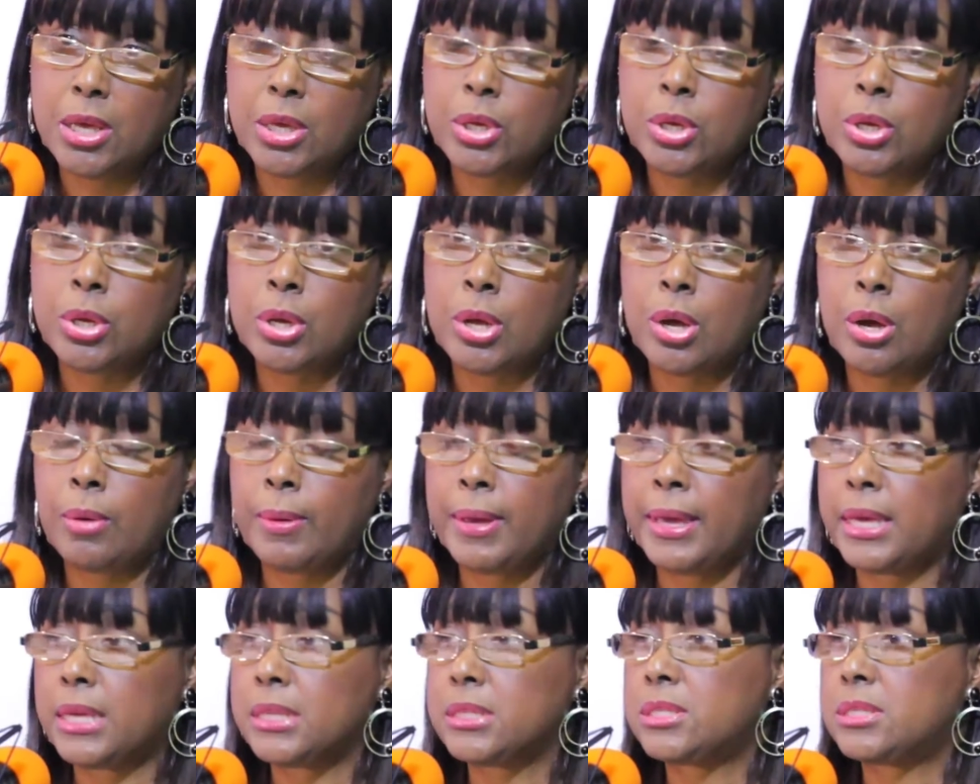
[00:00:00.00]

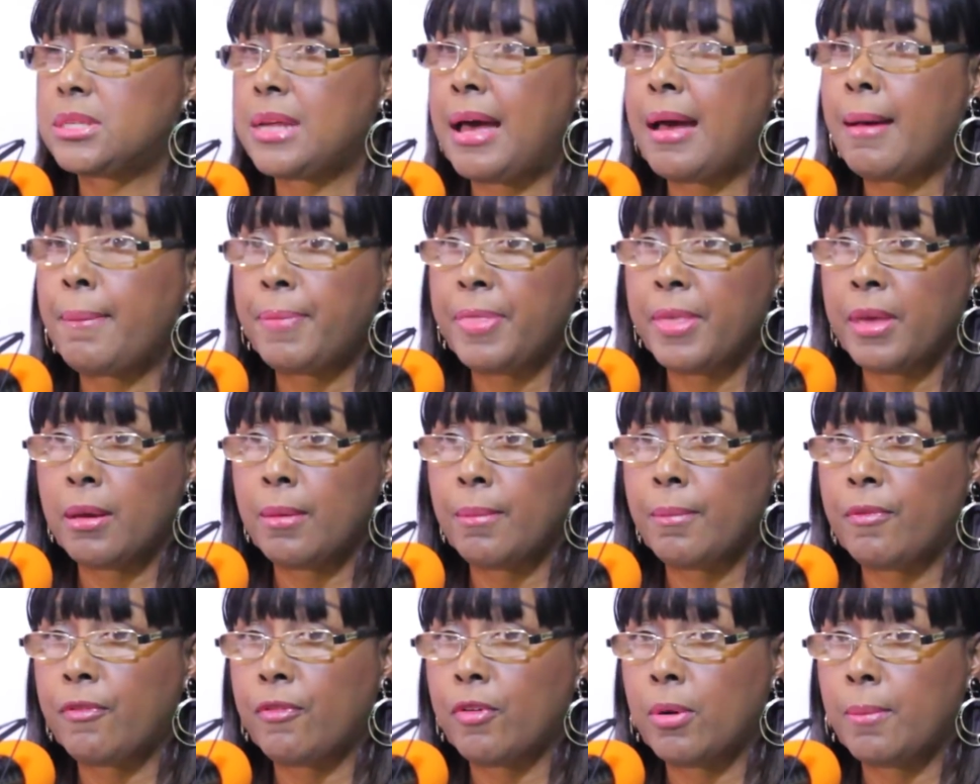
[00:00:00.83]
It can stop
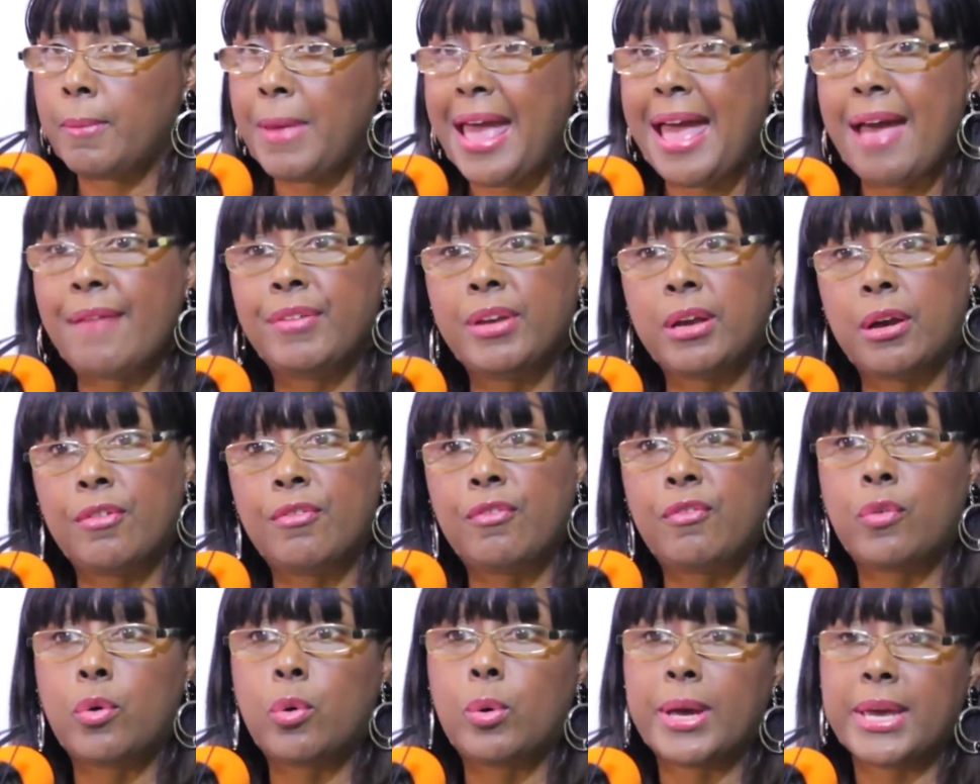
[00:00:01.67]
them from having a
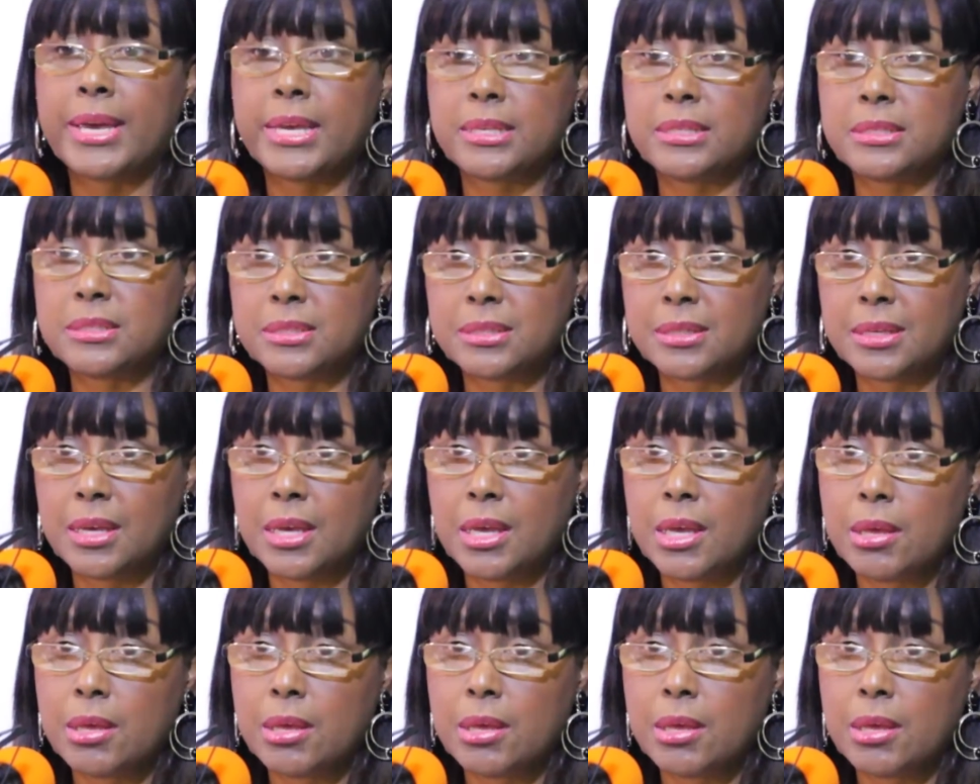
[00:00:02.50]
voice.